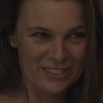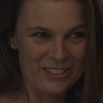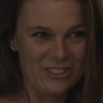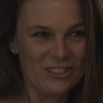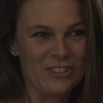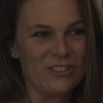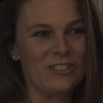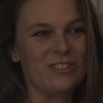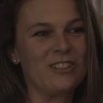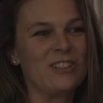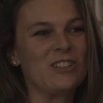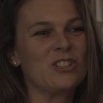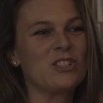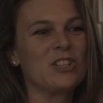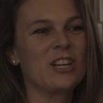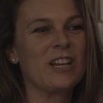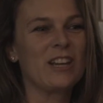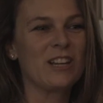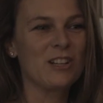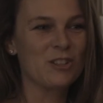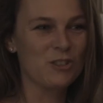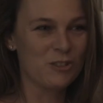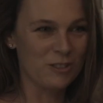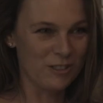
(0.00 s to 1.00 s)
You're an
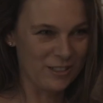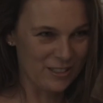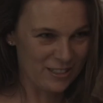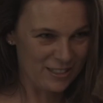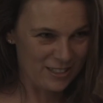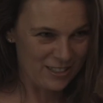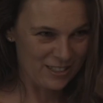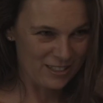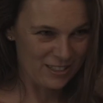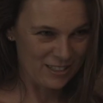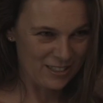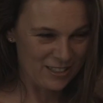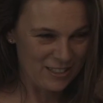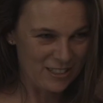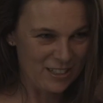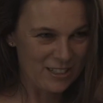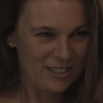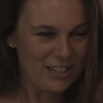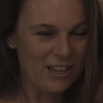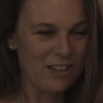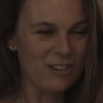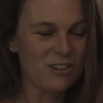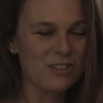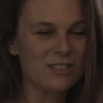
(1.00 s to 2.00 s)
enchantress.
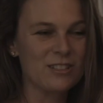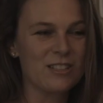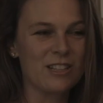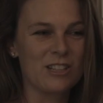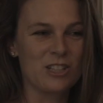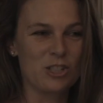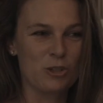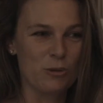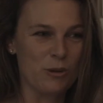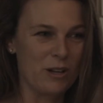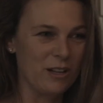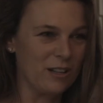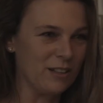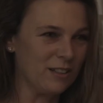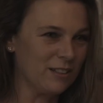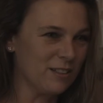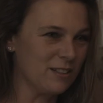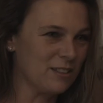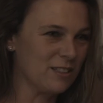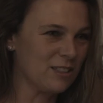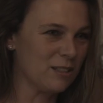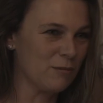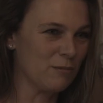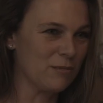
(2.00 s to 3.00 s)
Now your sexuality
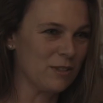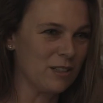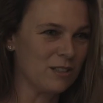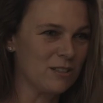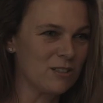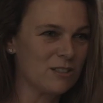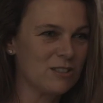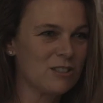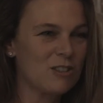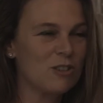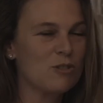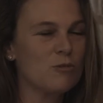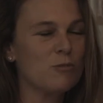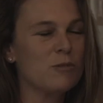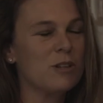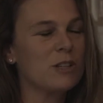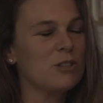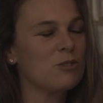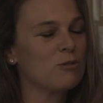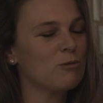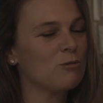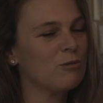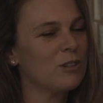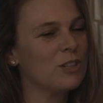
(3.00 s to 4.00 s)
is something so
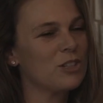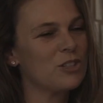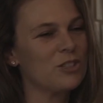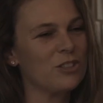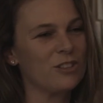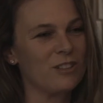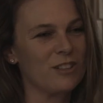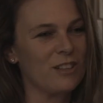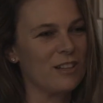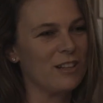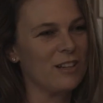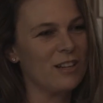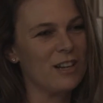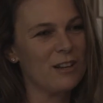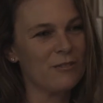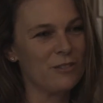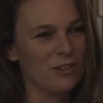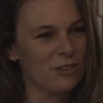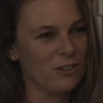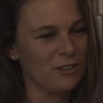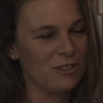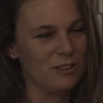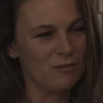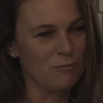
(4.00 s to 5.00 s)
much richer than it
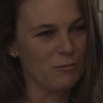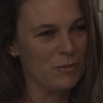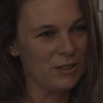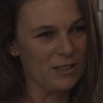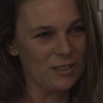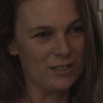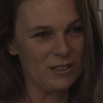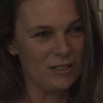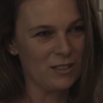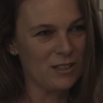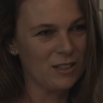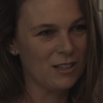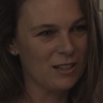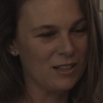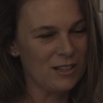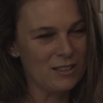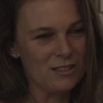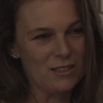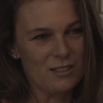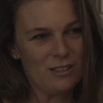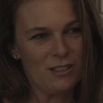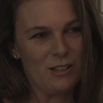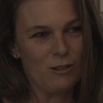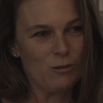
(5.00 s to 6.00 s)
ever could have been
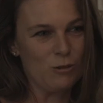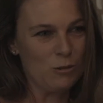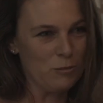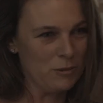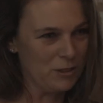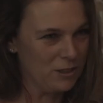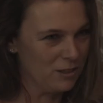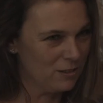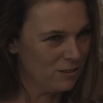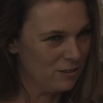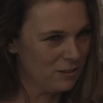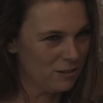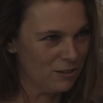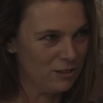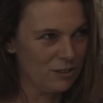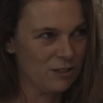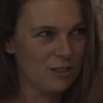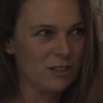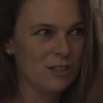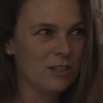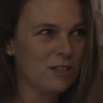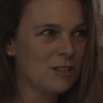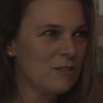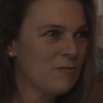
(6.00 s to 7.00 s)
as a young woman in
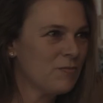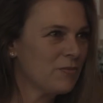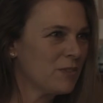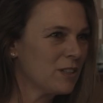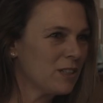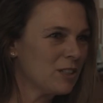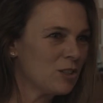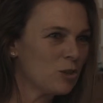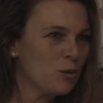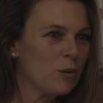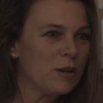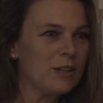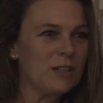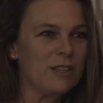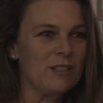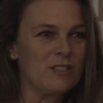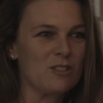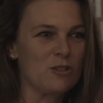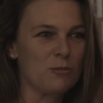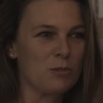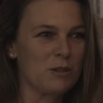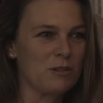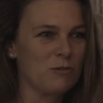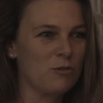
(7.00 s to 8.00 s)
her
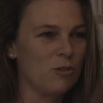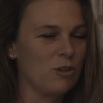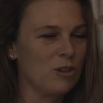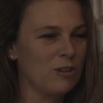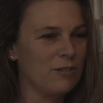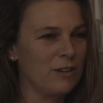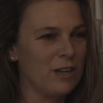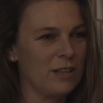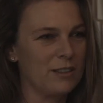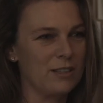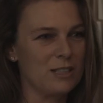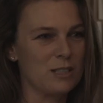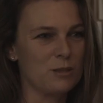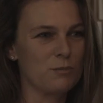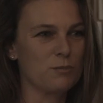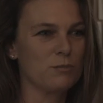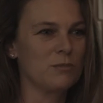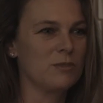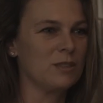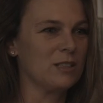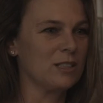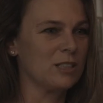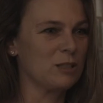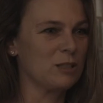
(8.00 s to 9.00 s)
20s or before you had this
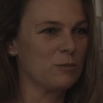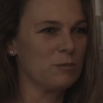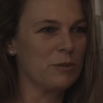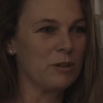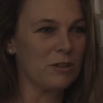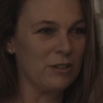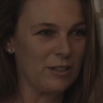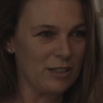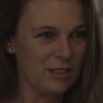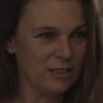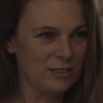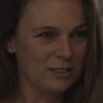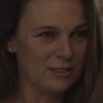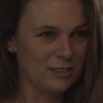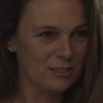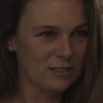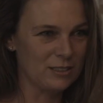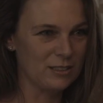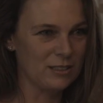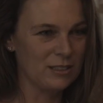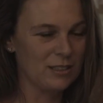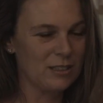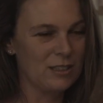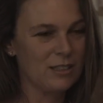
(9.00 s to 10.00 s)
experience.